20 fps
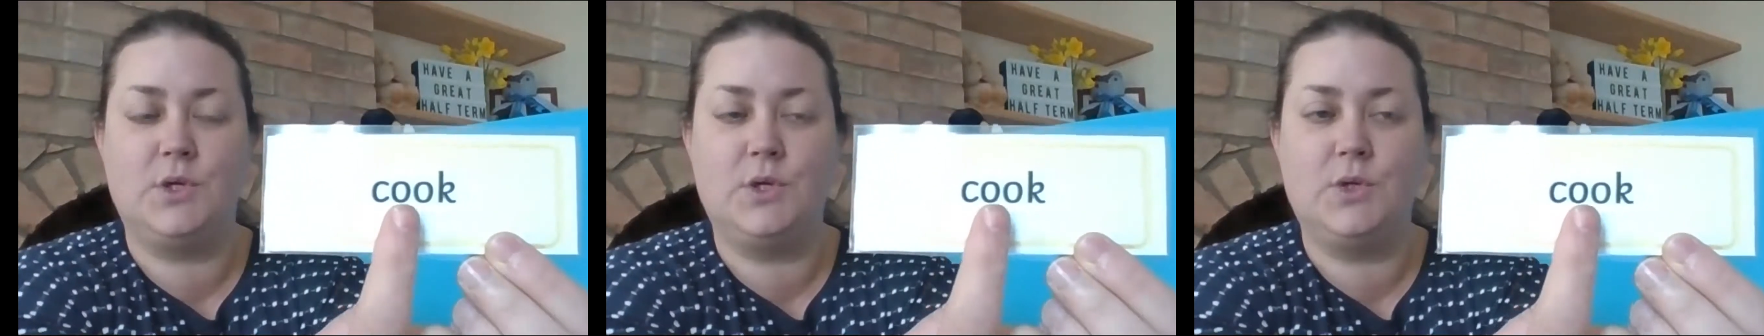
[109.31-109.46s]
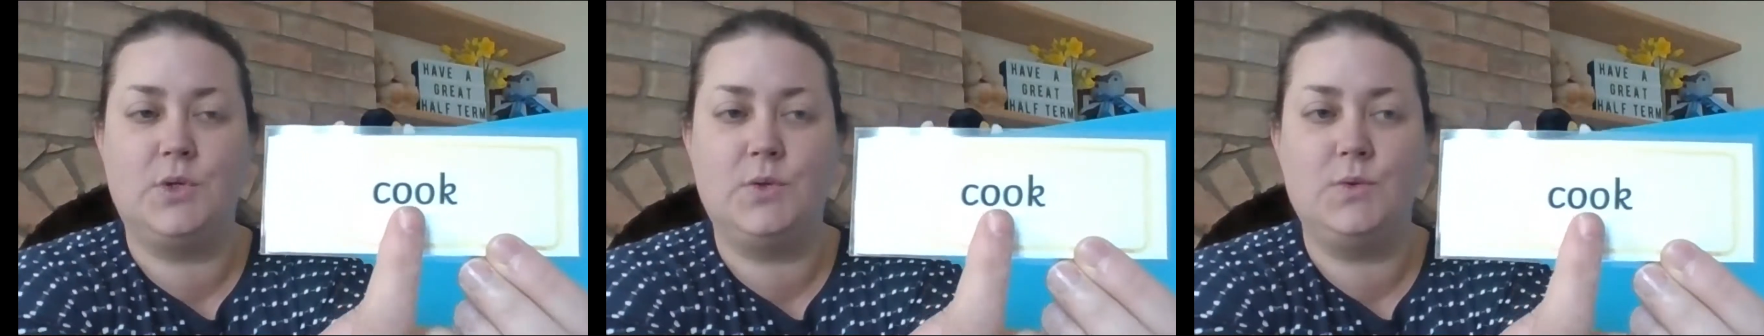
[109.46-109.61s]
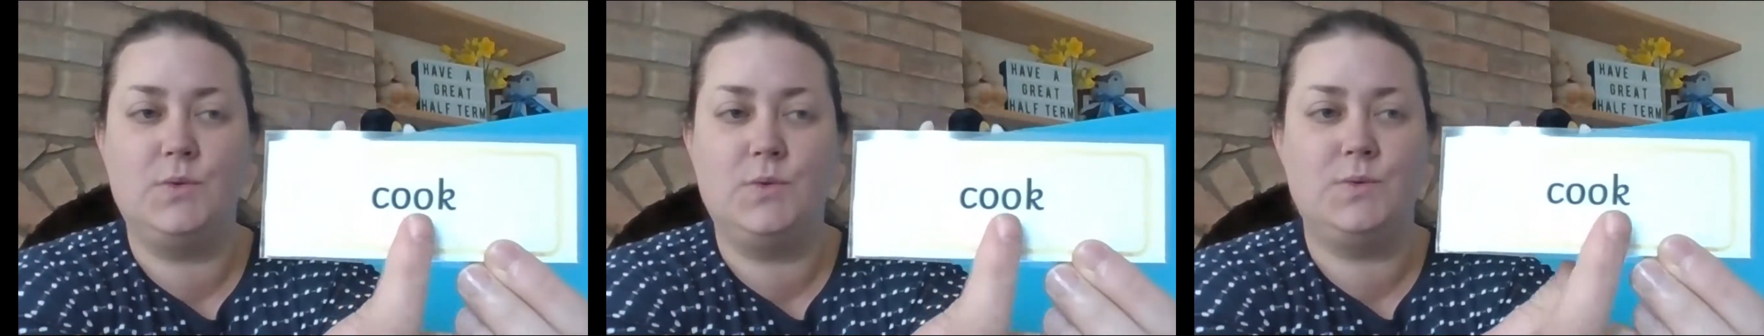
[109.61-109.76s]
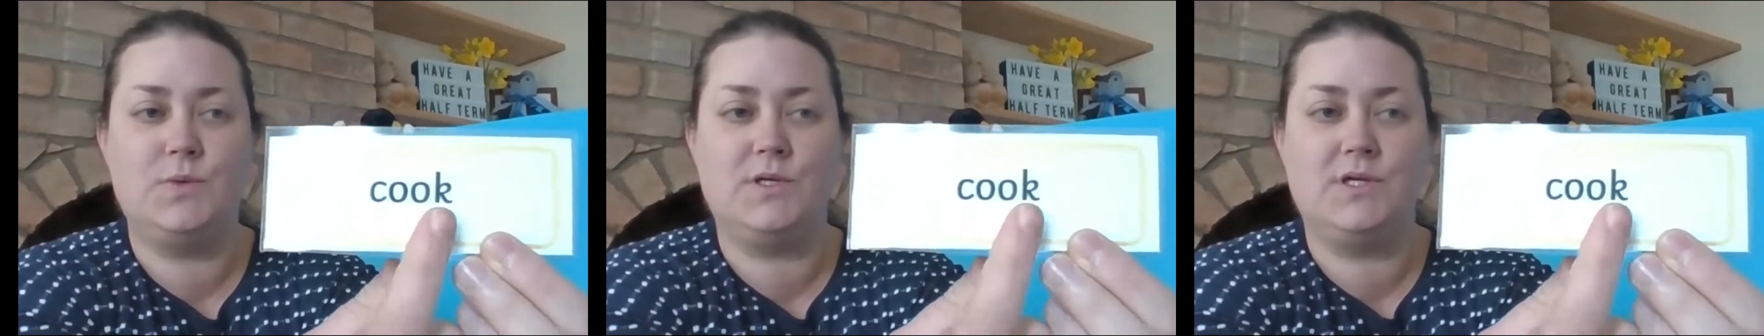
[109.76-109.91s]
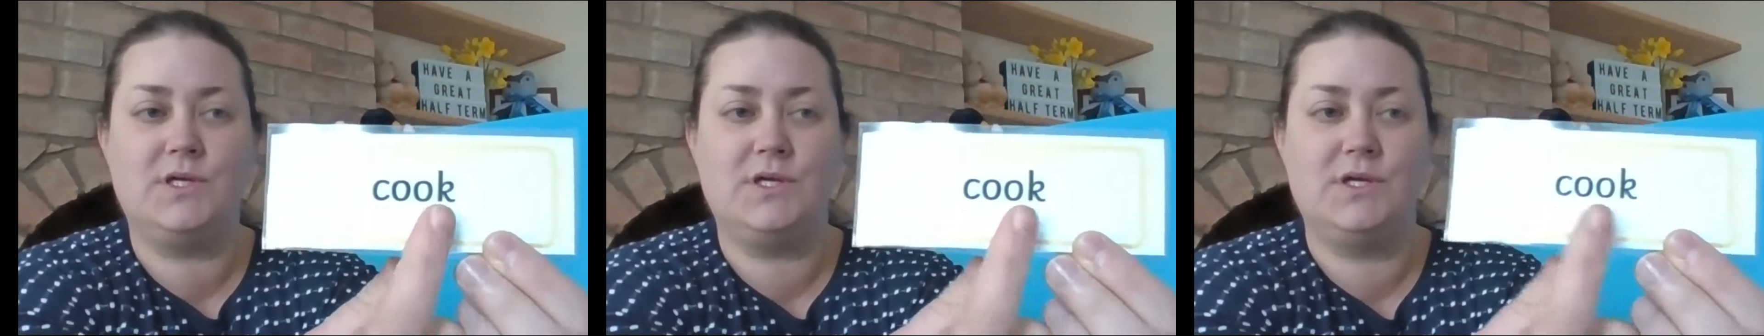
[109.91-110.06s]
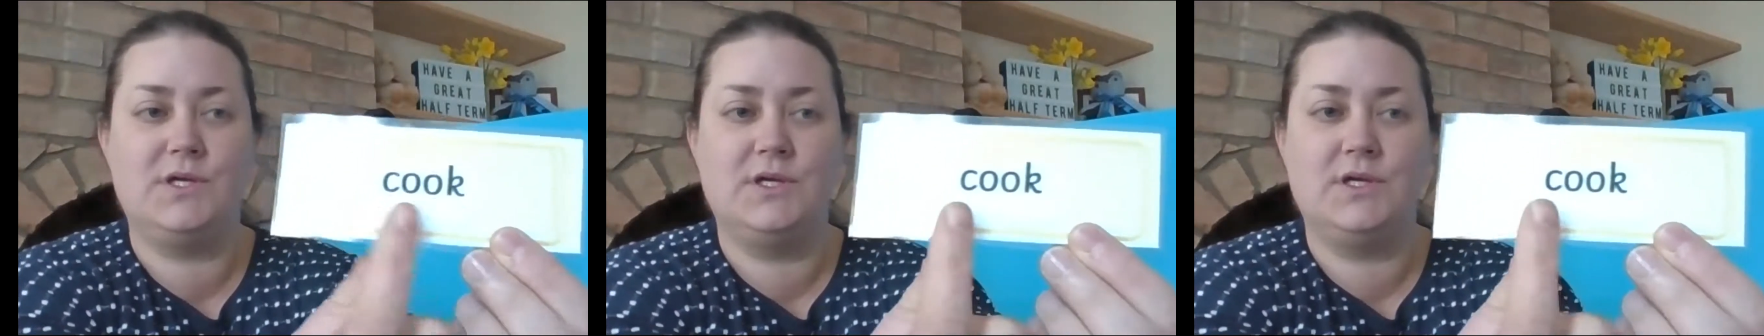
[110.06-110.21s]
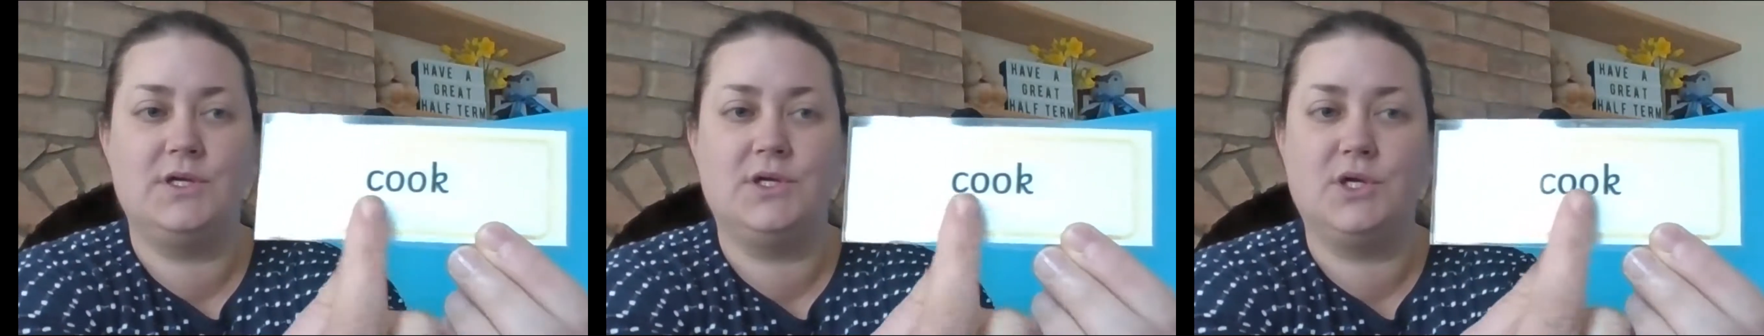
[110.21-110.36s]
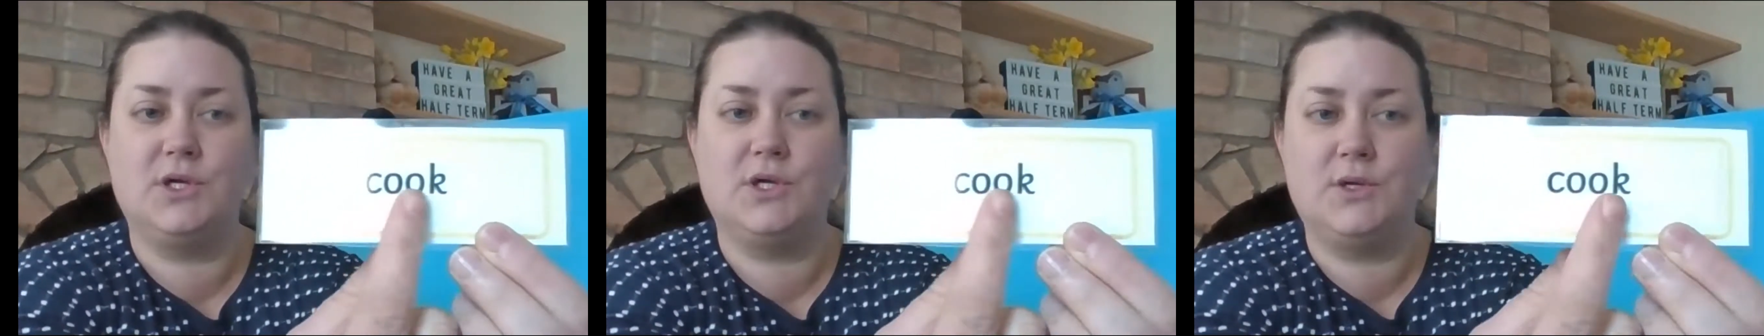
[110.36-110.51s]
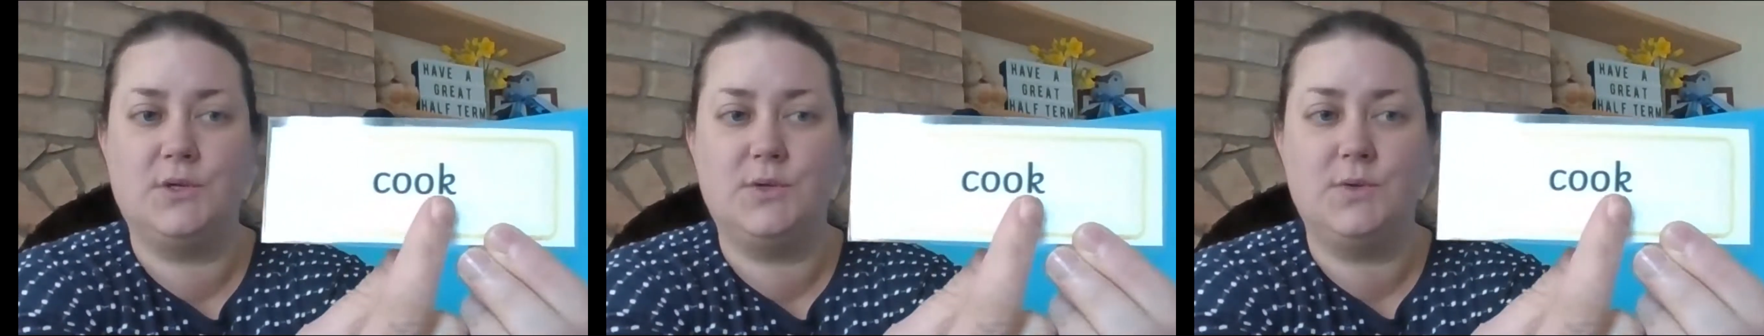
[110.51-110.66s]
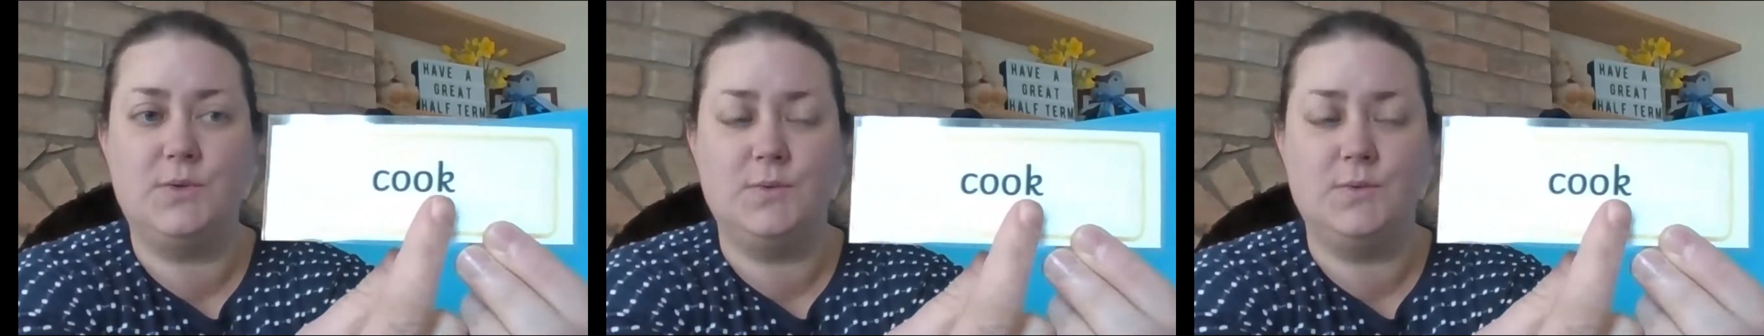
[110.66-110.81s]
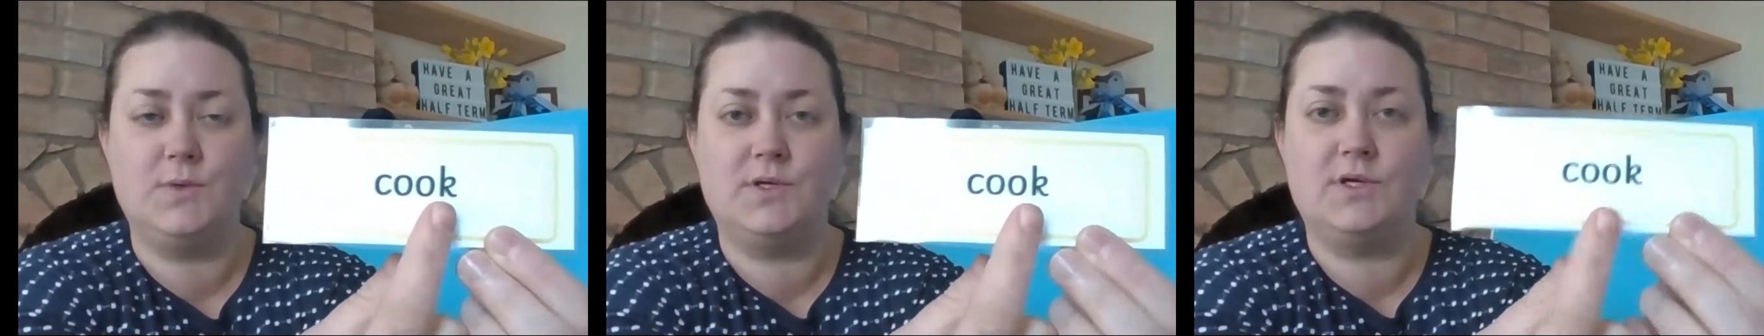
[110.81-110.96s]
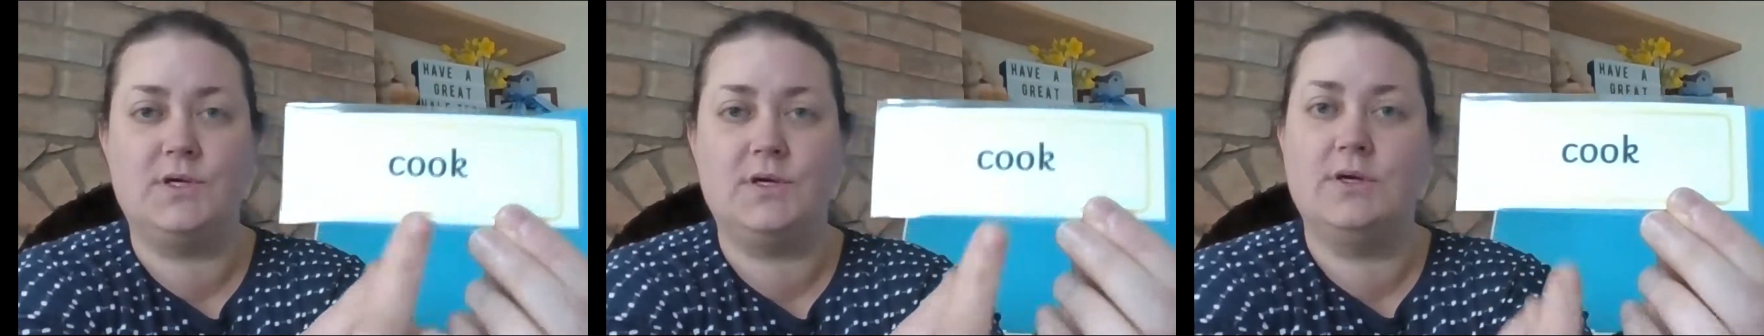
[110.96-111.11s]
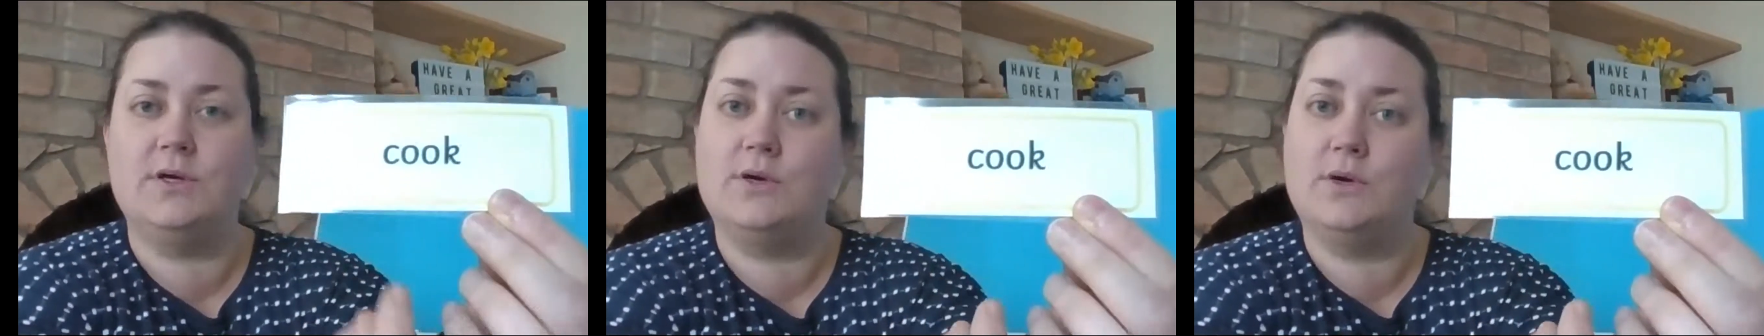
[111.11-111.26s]
kook,
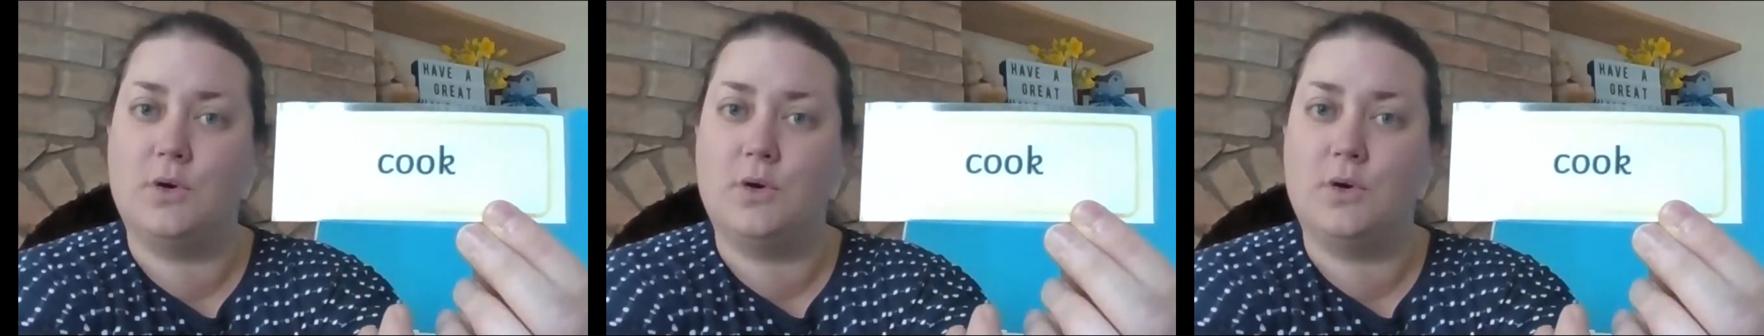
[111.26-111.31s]
kook?